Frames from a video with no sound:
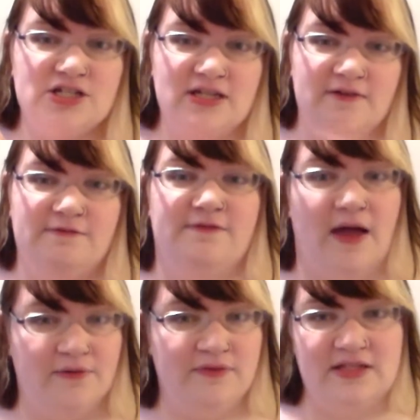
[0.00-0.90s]
actually
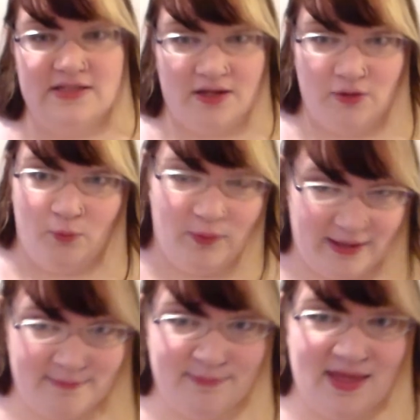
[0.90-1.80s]
found these on a
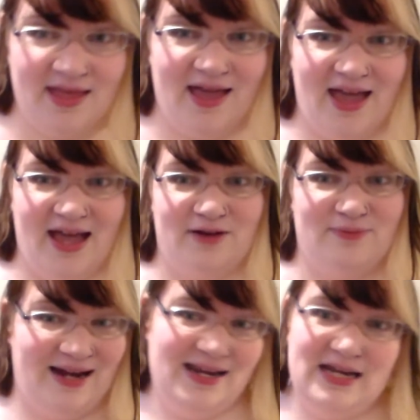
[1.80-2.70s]
whim at
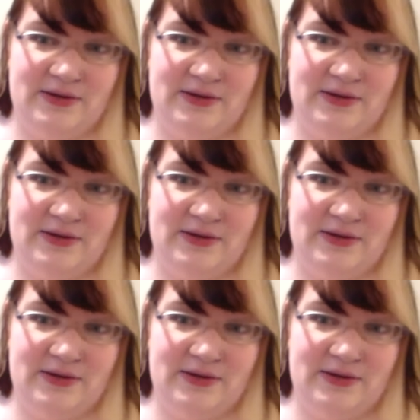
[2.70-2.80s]
Rite Aid.